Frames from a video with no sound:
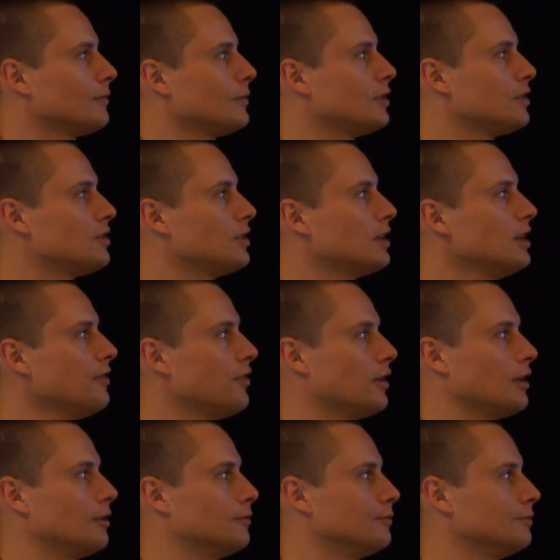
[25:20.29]
It's a
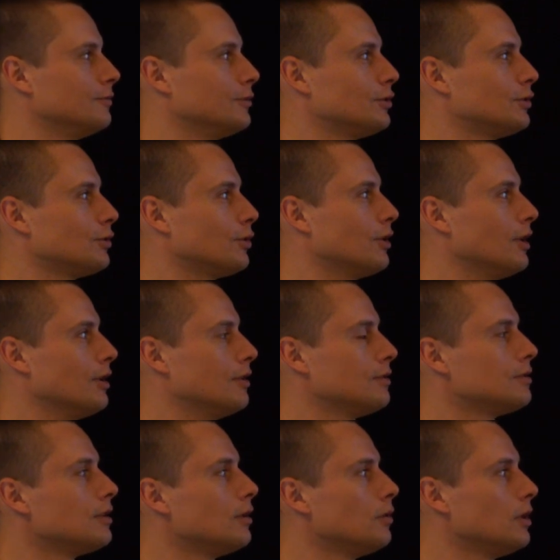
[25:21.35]
significant tornado.
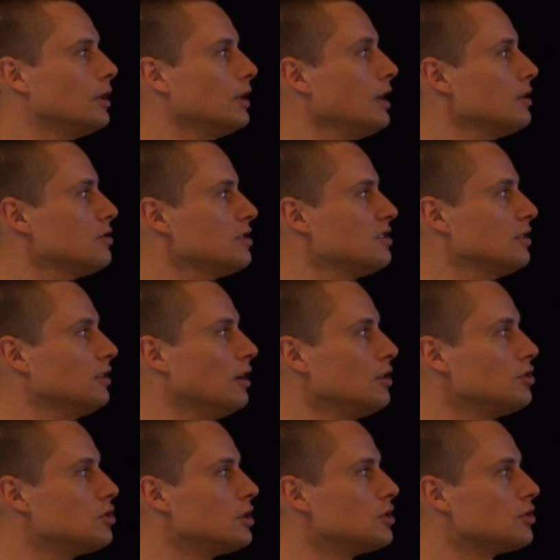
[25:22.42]
So again, just a
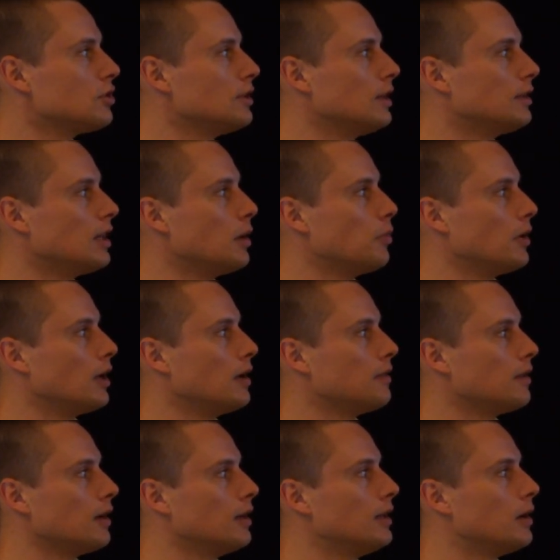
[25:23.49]
touch gesture, not typing
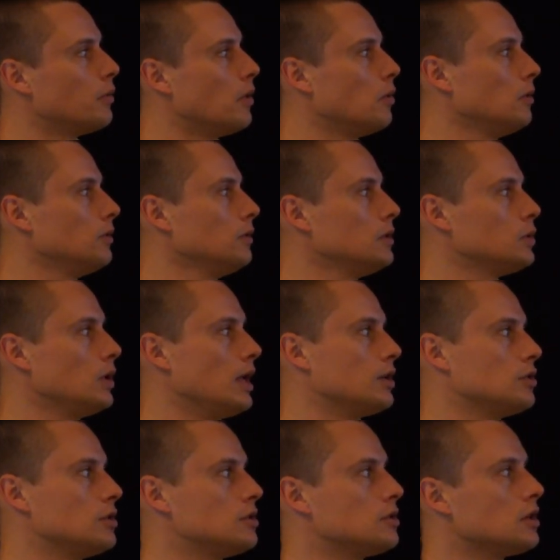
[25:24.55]
anything. And then what we'll do is we'll
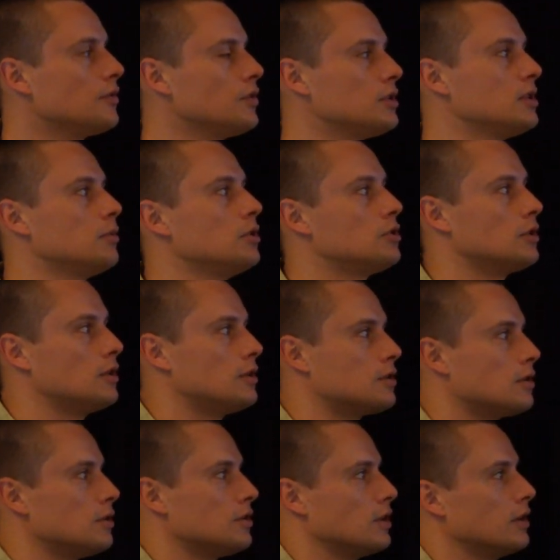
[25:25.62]
actually surface a bunch of
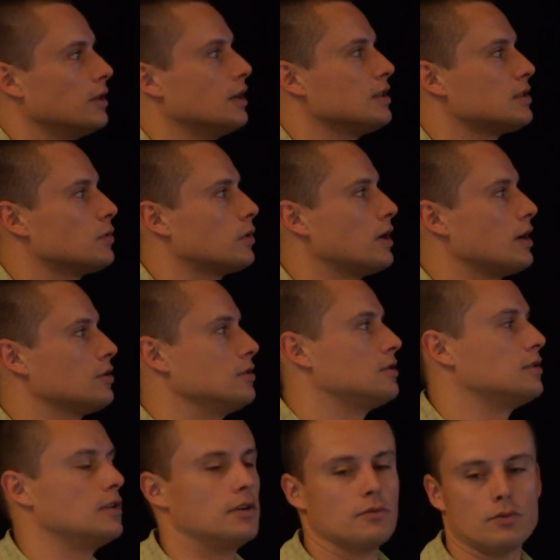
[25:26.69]
controls here. And yes, we're actually
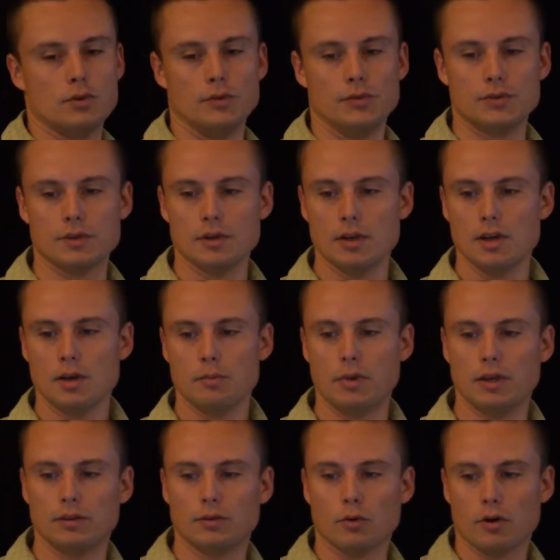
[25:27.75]
seeing roofs
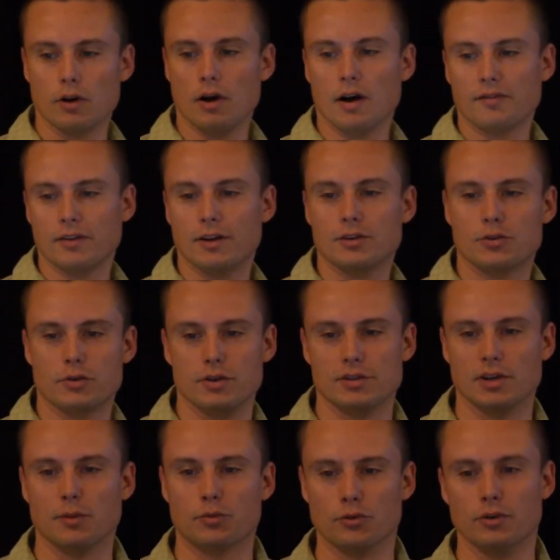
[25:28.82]
being torn off and trees
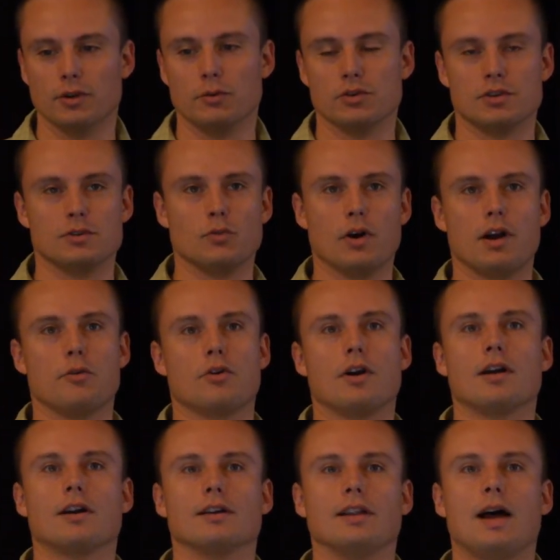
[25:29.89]
uprooted, which is why we're
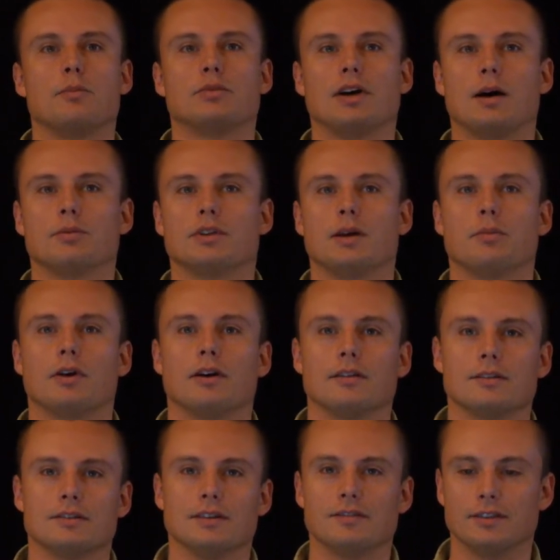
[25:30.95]
on our laptop typing all
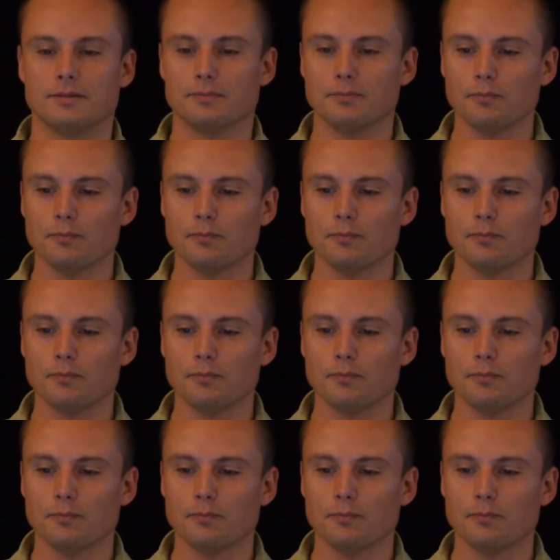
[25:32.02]
this stuff in.